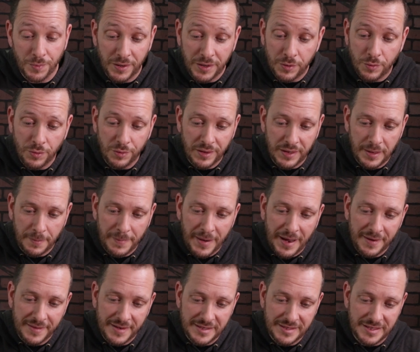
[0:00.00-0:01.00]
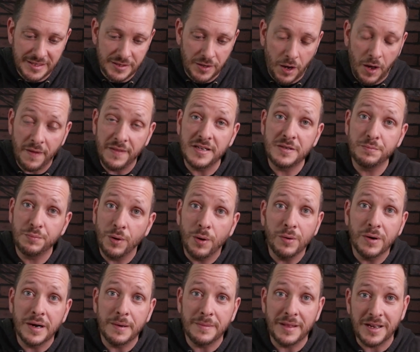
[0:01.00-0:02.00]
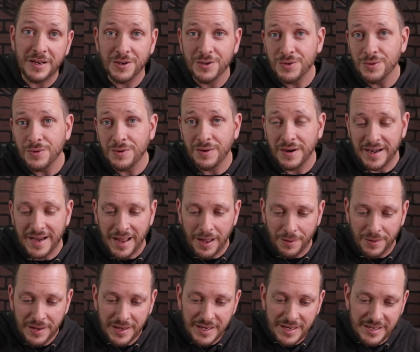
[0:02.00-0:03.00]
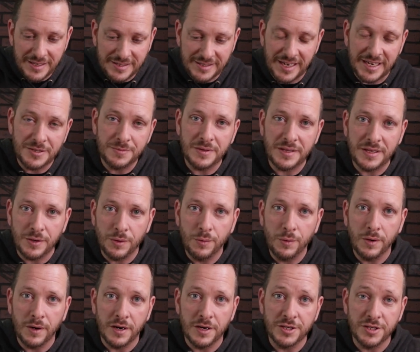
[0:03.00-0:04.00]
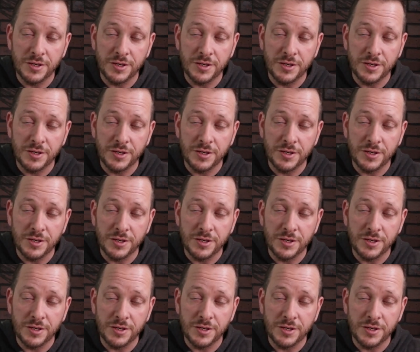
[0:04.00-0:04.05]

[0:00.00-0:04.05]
really cool thing about this is all this program that you're doing right now stays with the Aura,